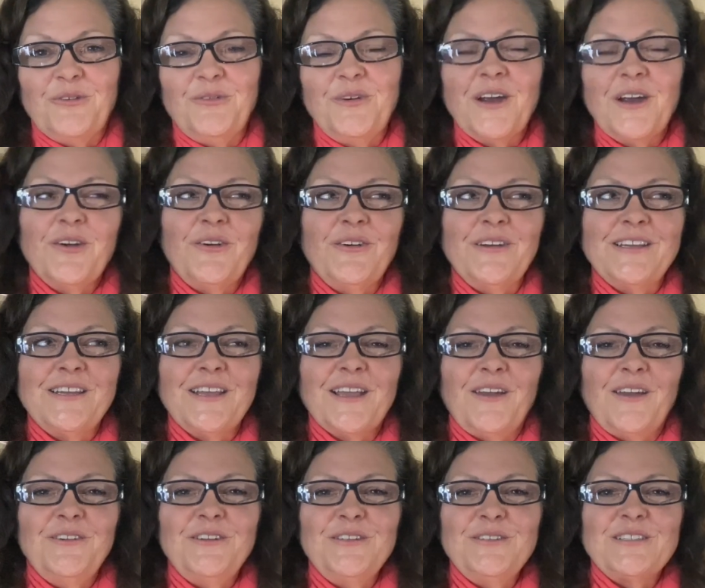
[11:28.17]
We're going to
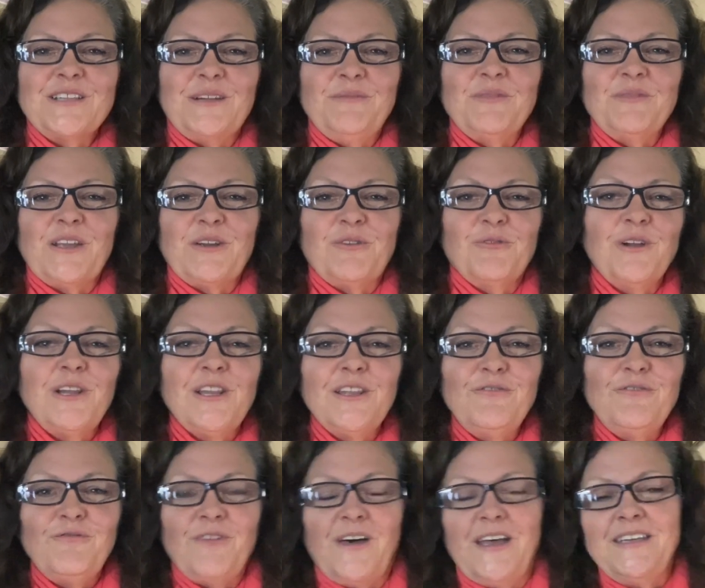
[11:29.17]
go do something really
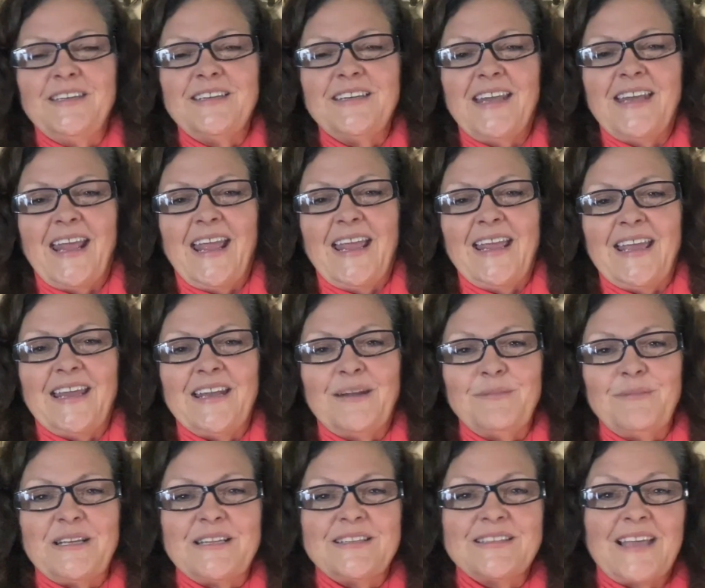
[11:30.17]
fun today, and
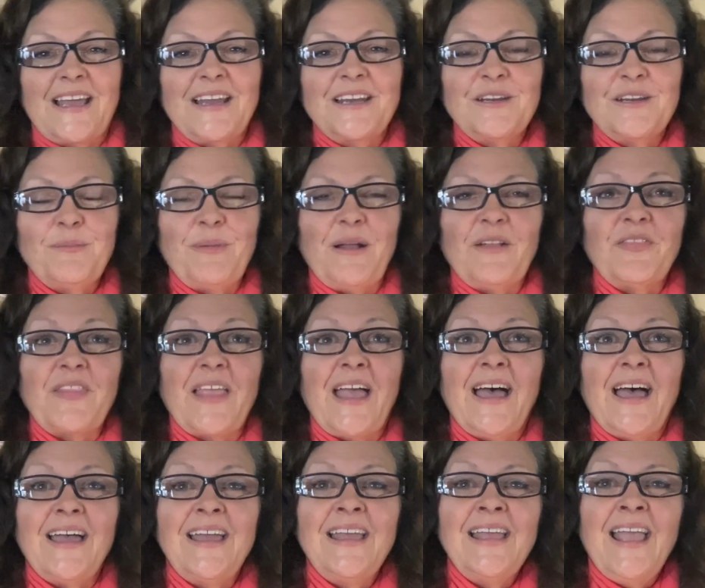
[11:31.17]
I'm excited about
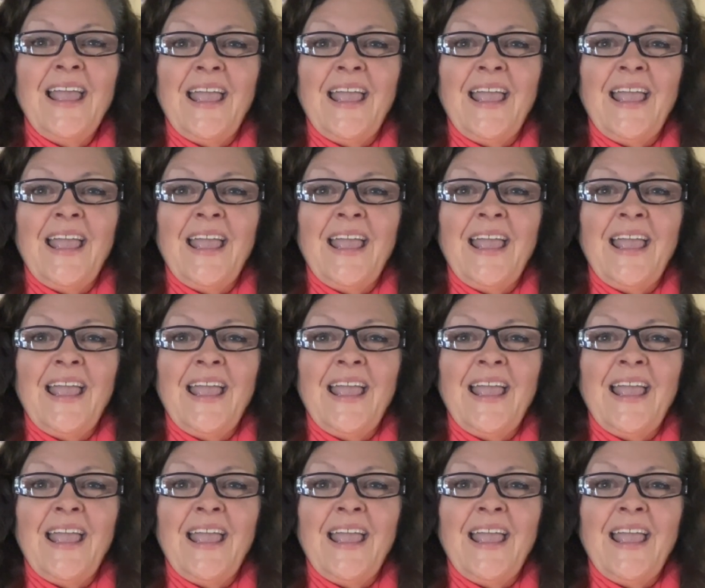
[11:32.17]
that.